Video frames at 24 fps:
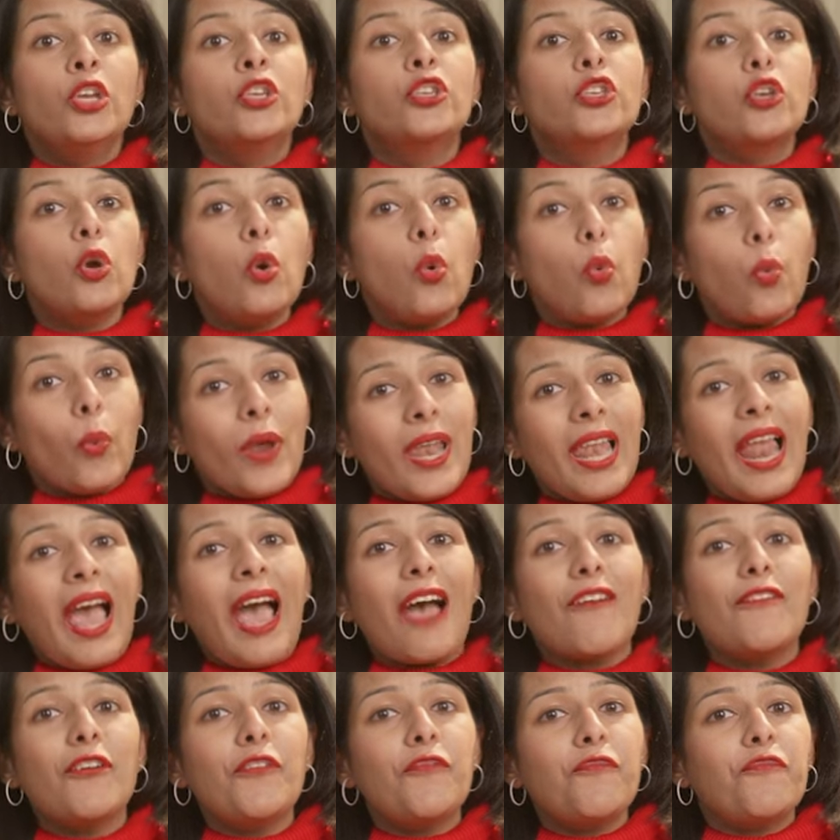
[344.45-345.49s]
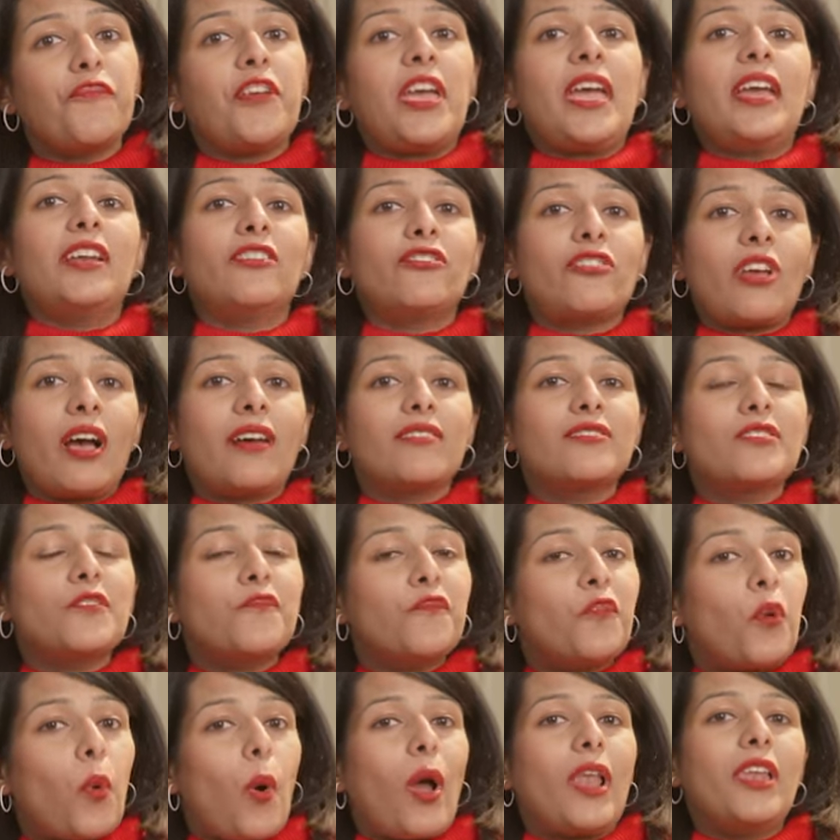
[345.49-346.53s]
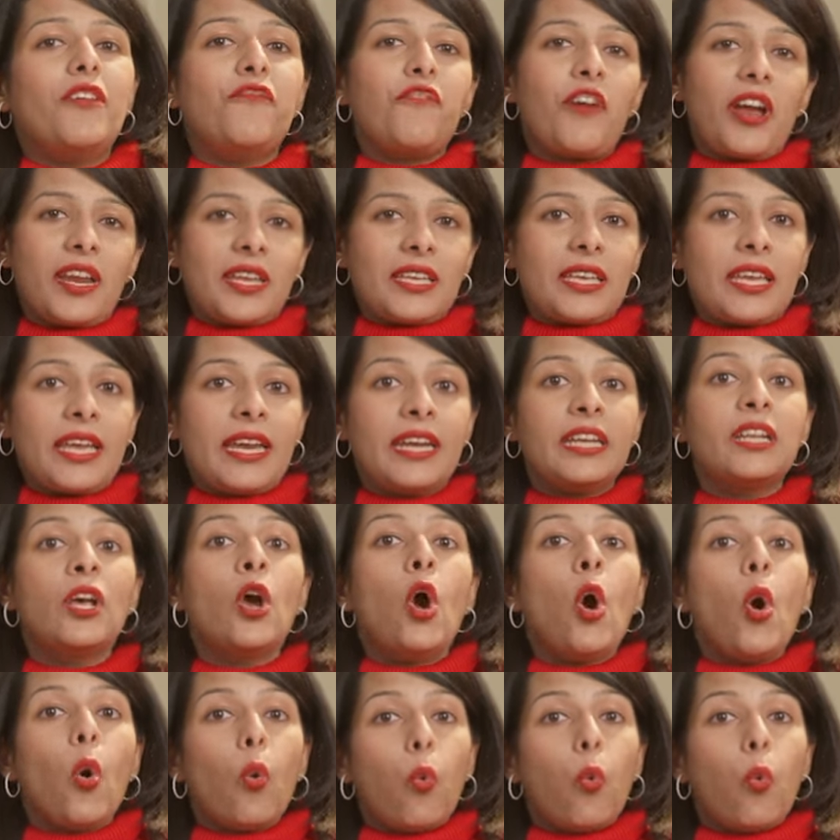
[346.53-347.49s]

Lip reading: you will have a fair chance of qualifying GATE,